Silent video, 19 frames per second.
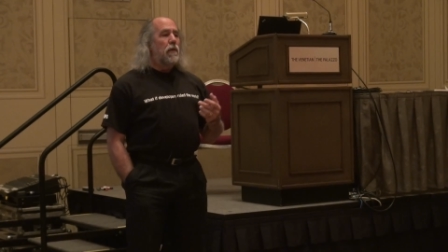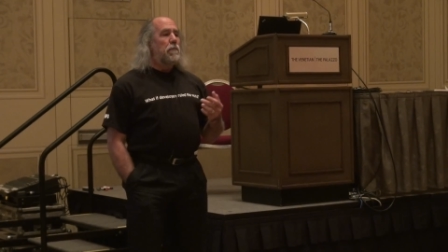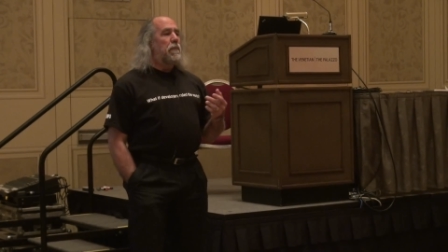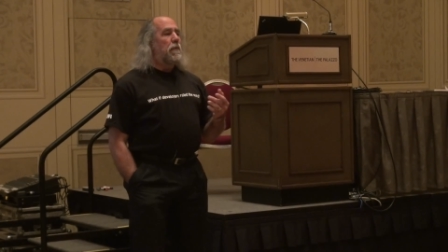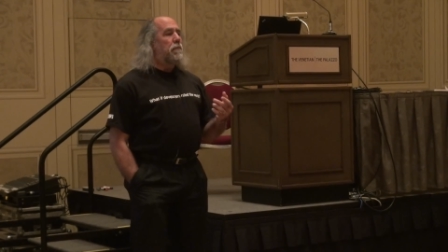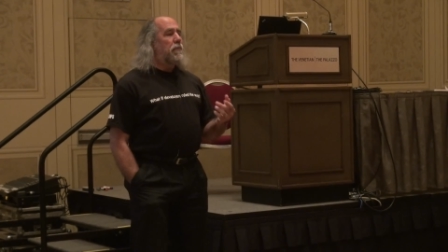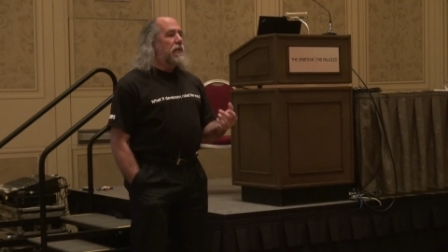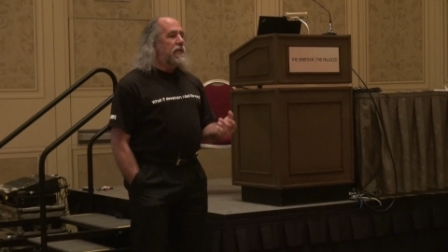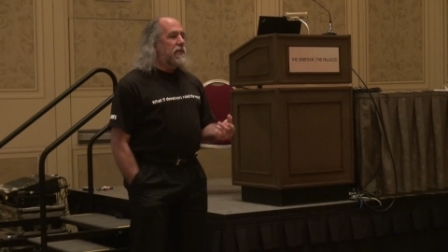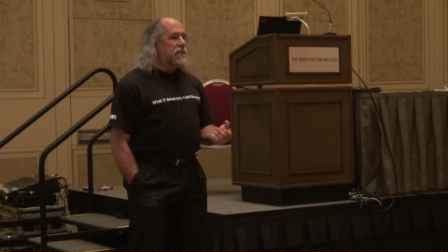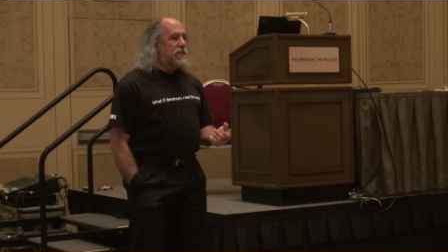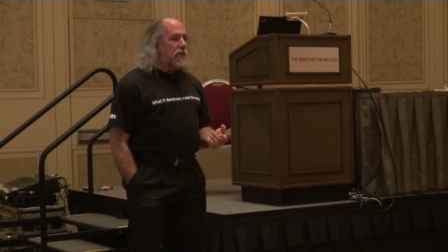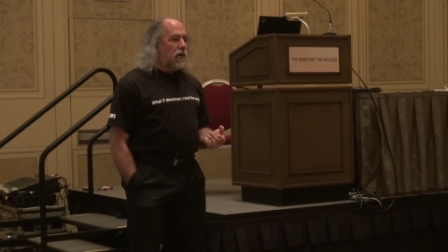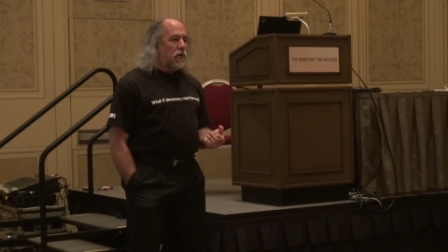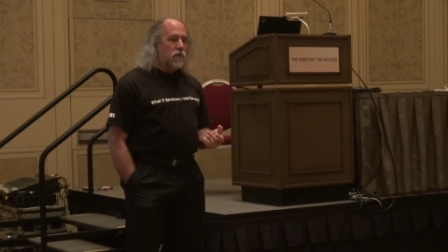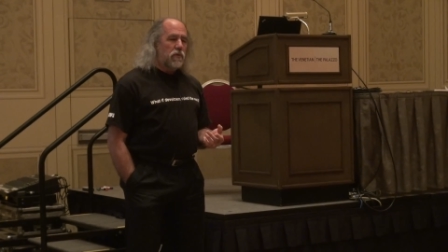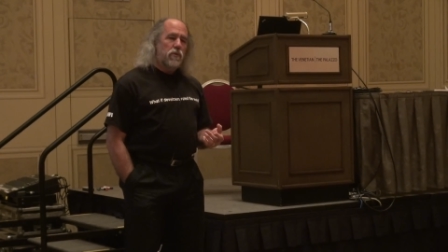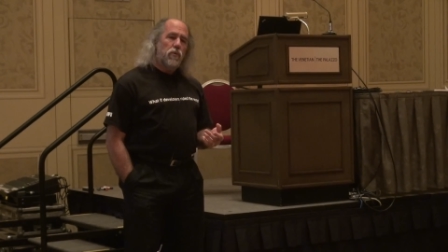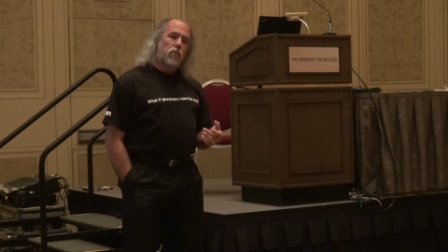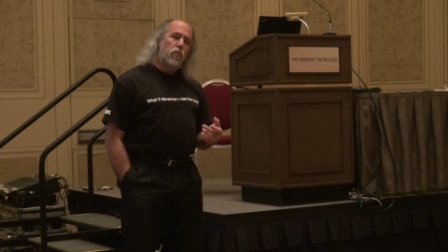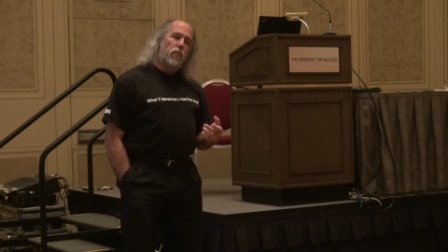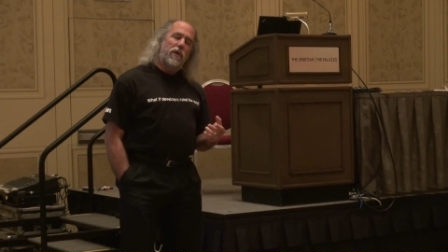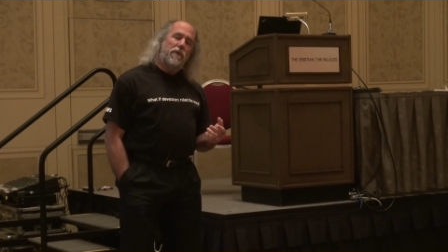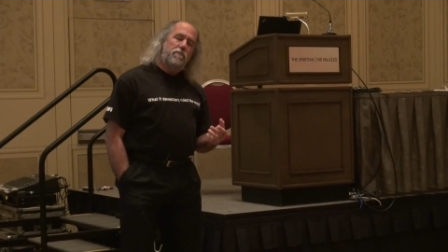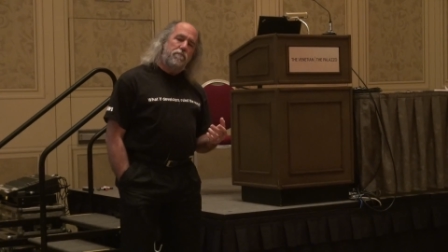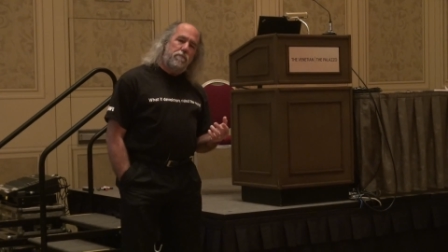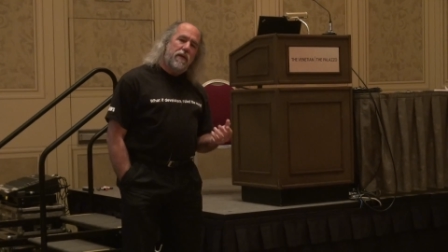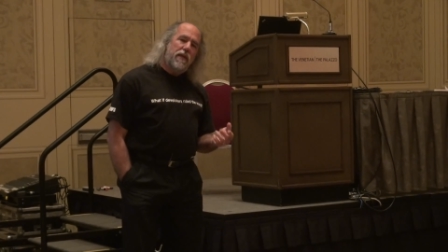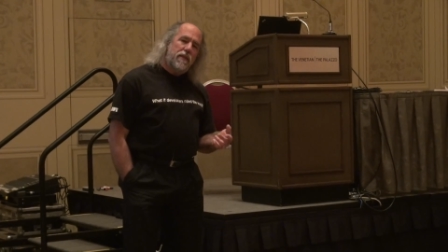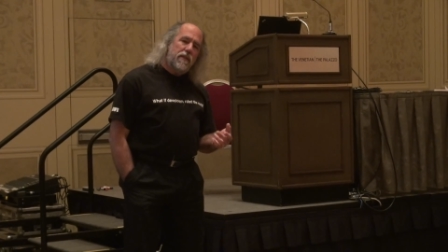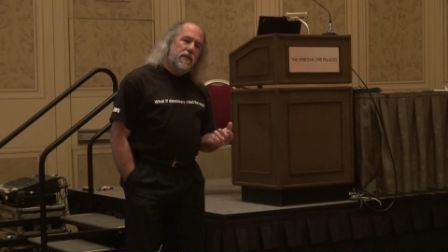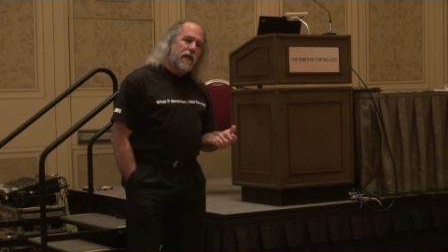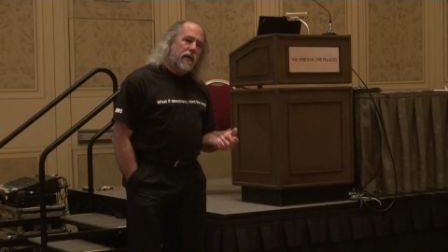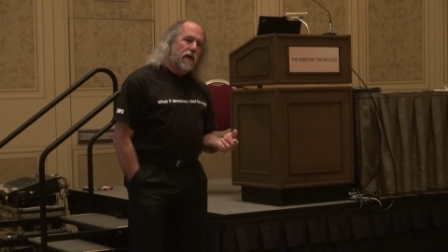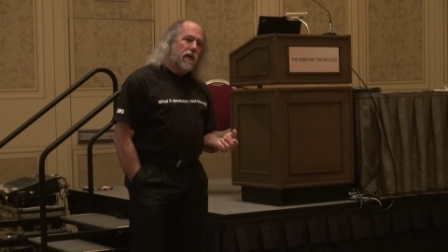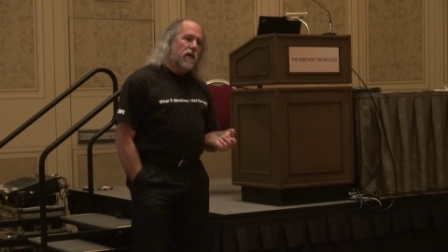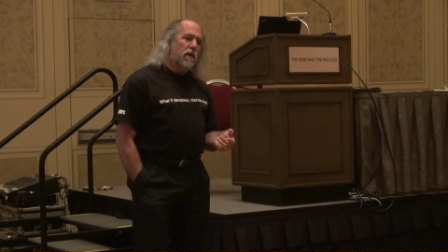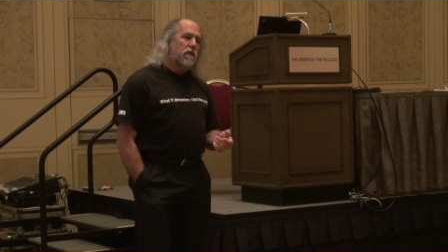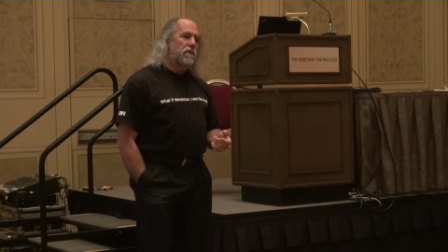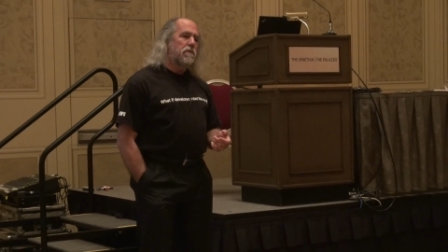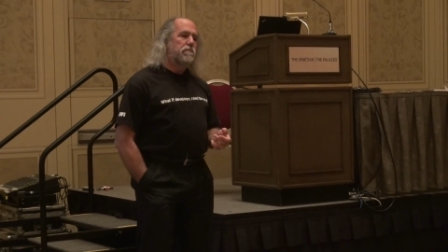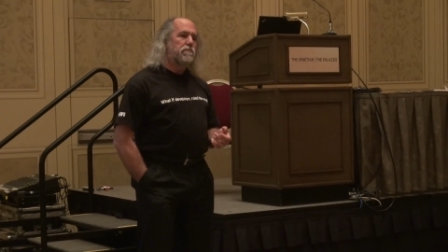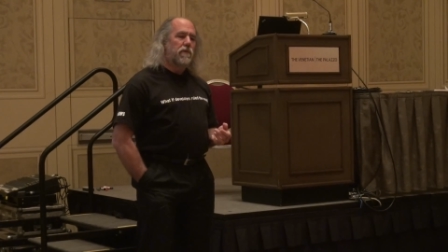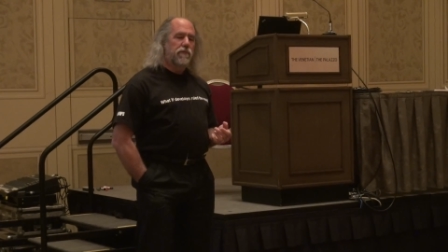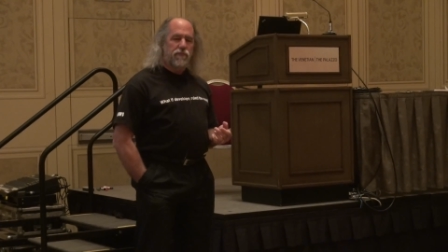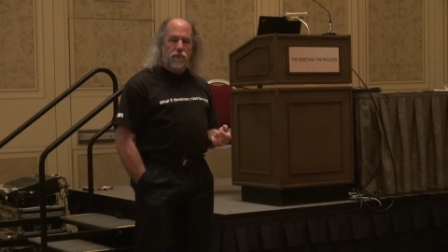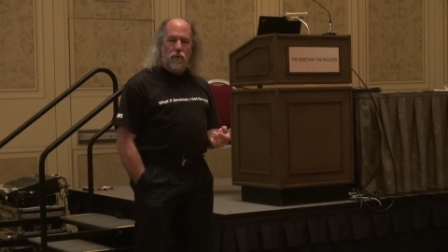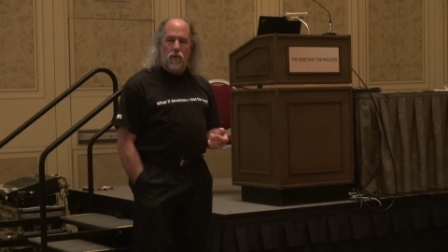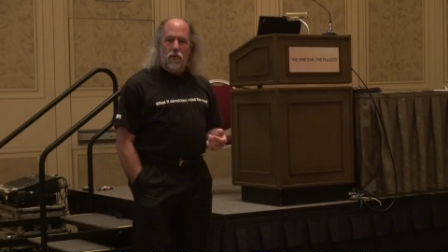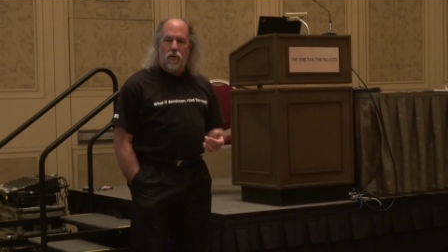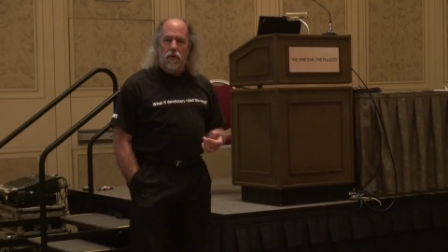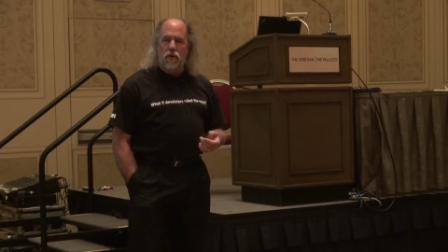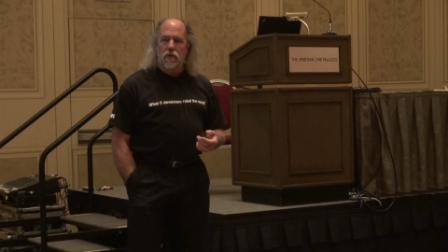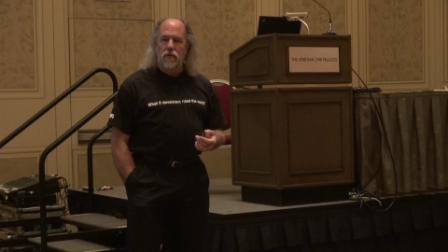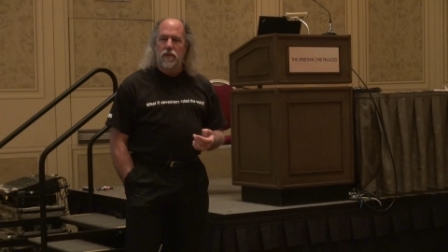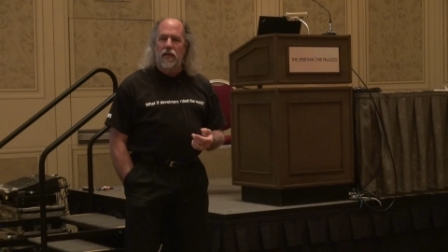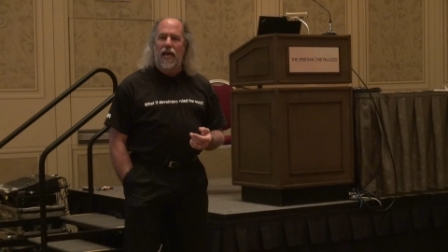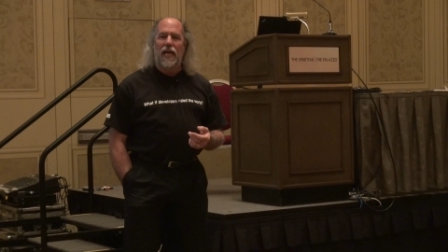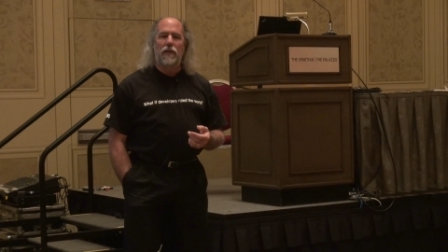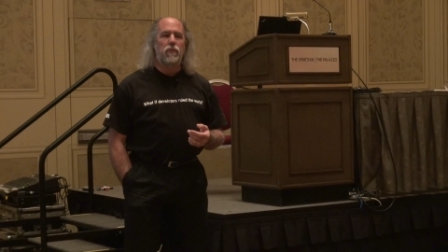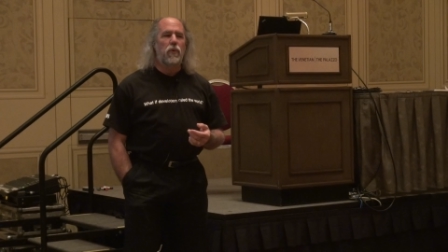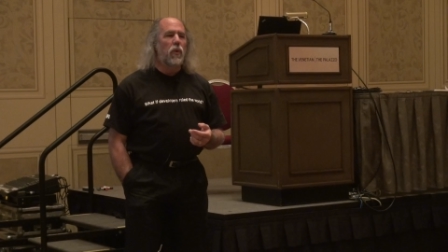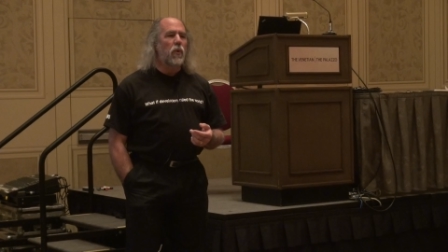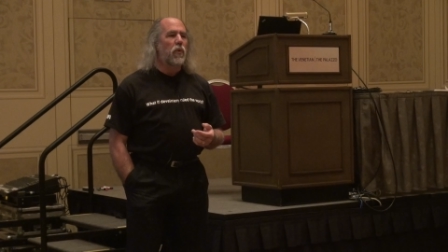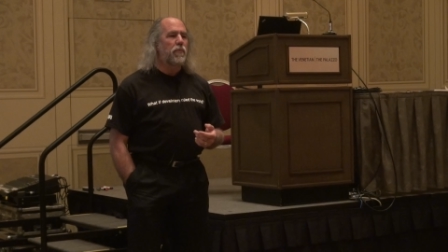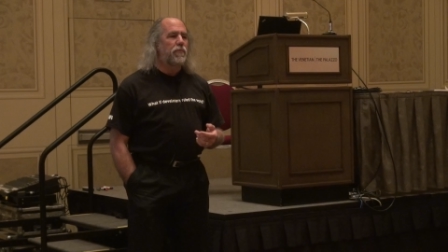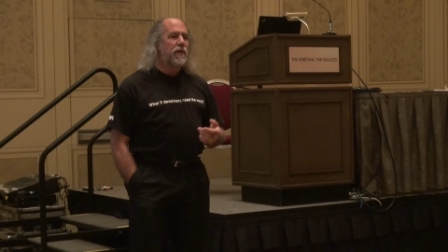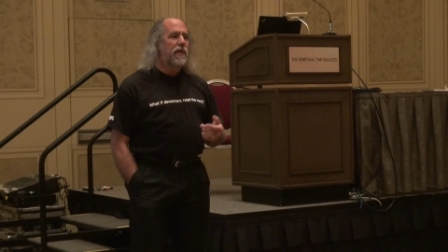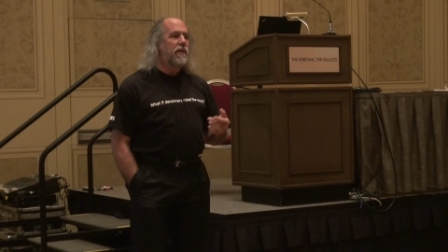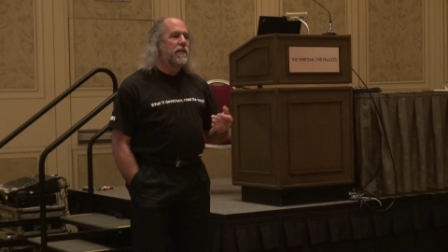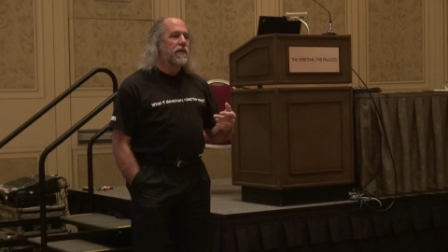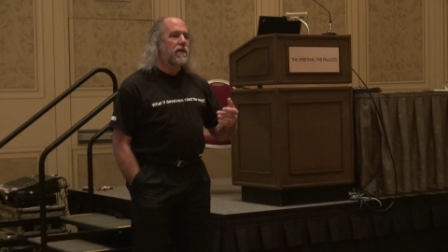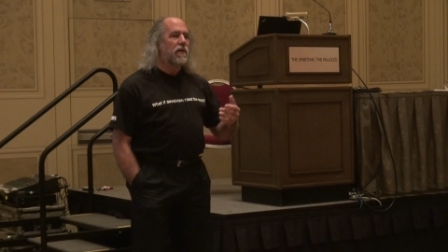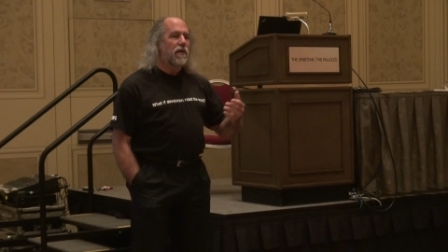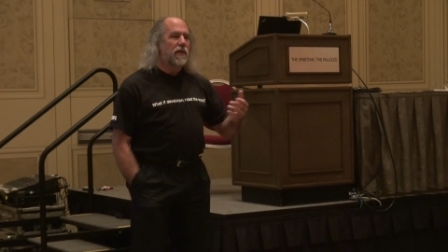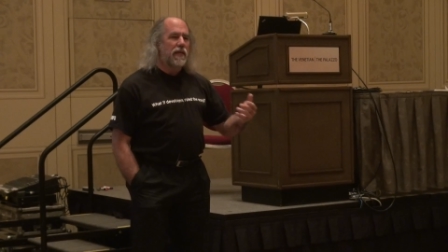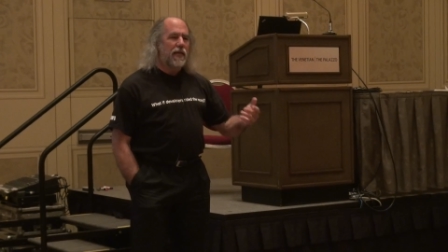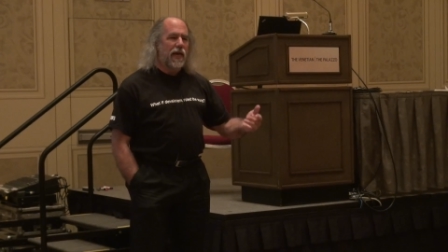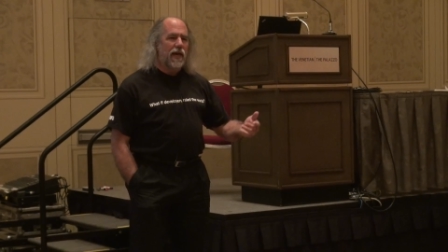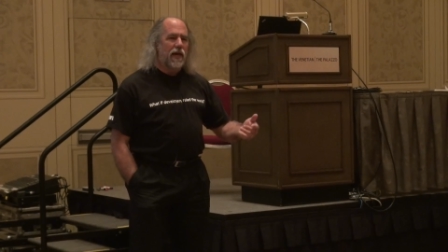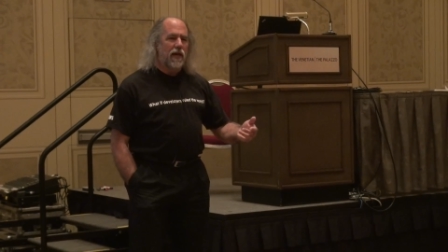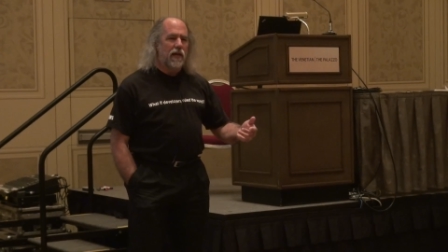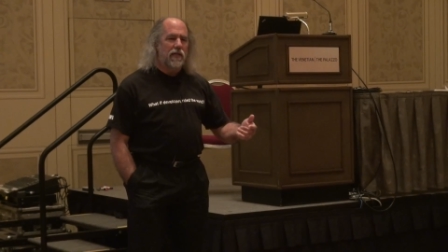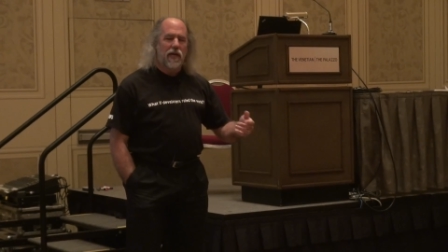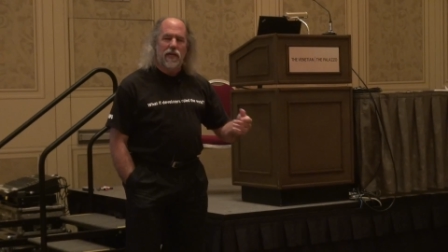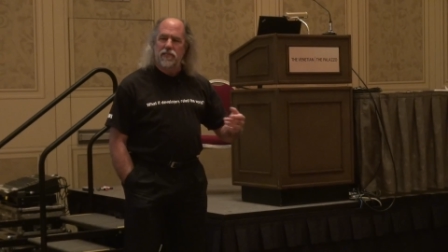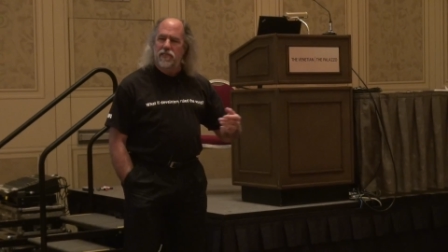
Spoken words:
But please note, we've been there before and we will be there again.